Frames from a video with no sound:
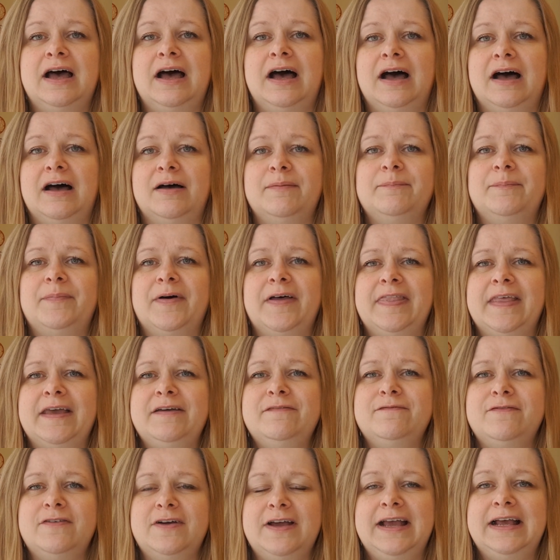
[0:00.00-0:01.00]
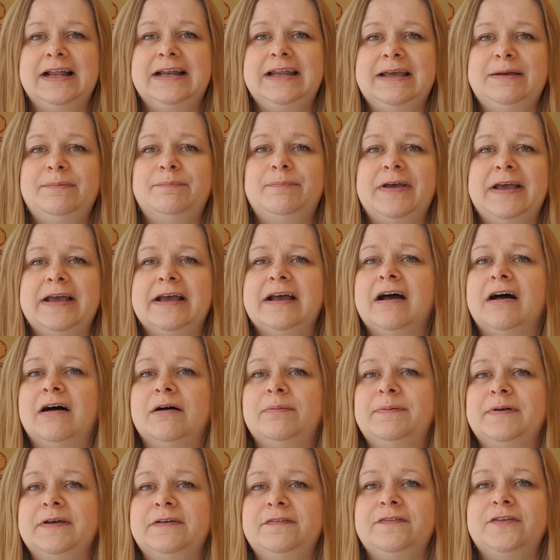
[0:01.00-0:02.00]
but they really pick
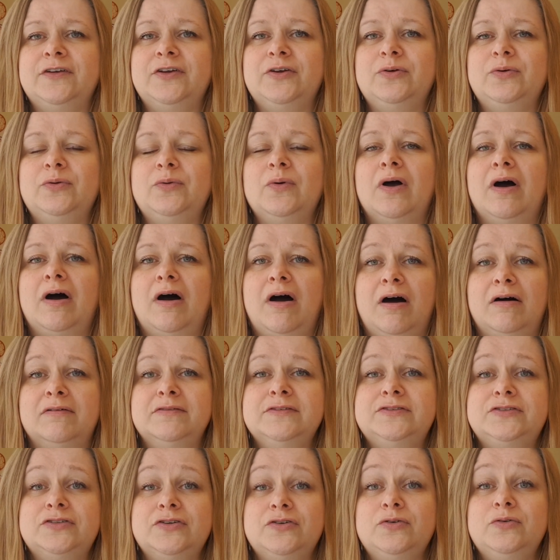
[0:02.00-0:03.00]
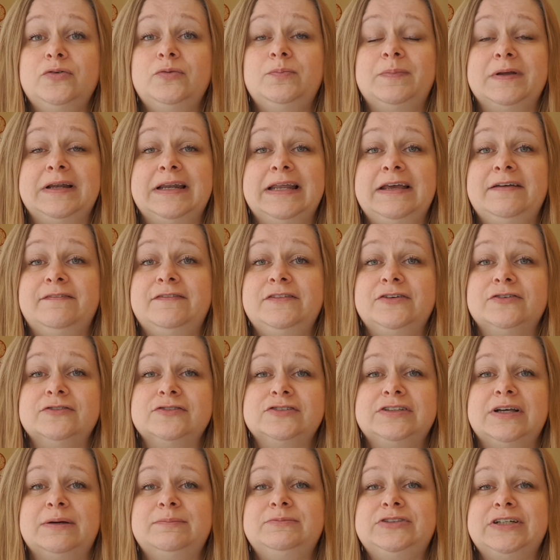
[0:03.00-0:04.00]
up if you do believe in your
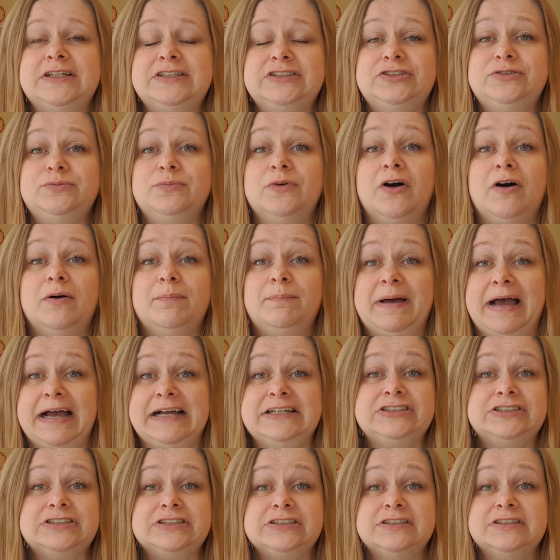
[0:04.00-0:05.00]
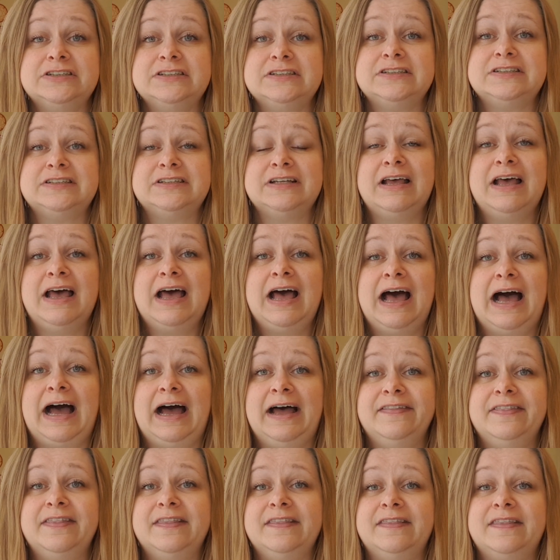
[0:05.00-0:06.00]
subject, you are passionate,
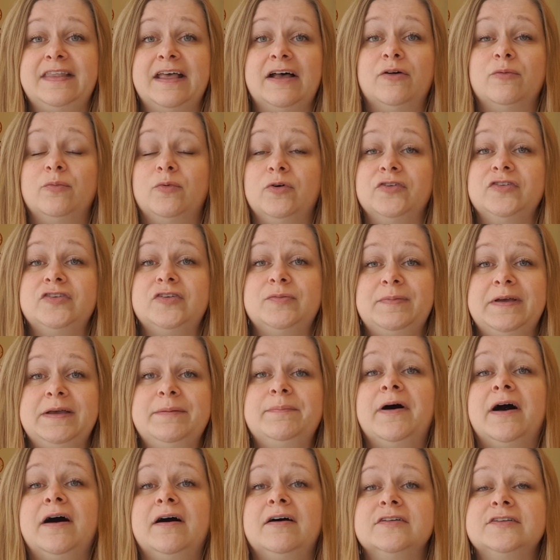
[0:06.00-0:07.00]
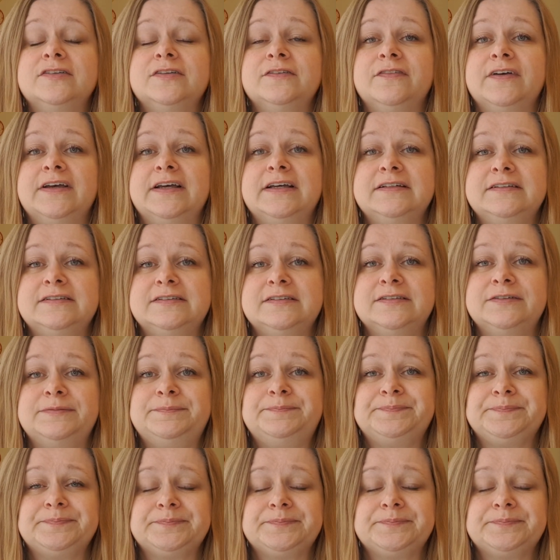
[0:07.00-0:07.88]
and they'll want to be part of it.